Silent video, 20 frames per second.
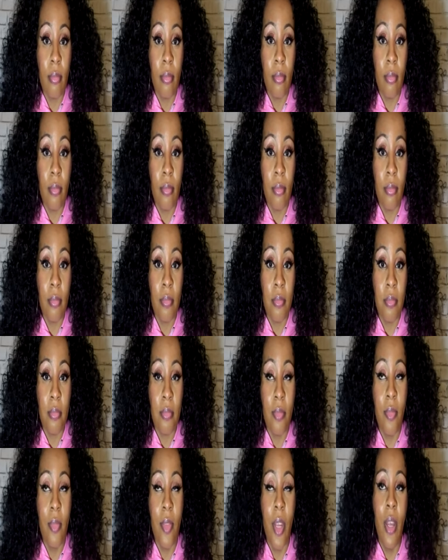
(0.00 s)
and your
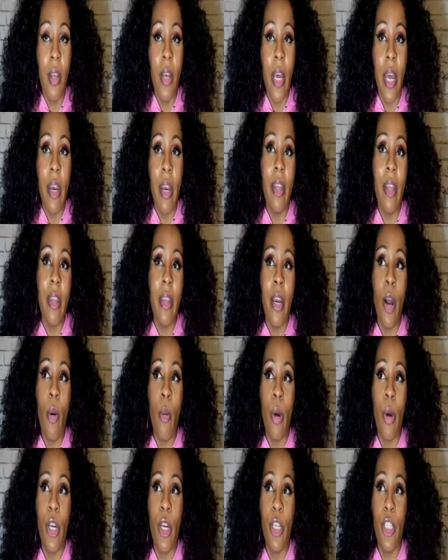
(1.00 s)
projects? Anything I
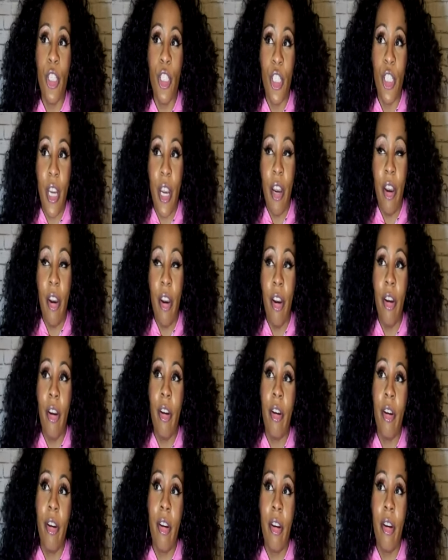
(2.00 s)
want to look share. at
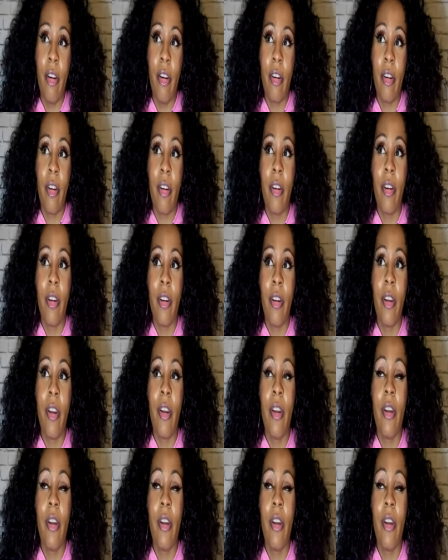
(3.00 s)
questions. Yeah.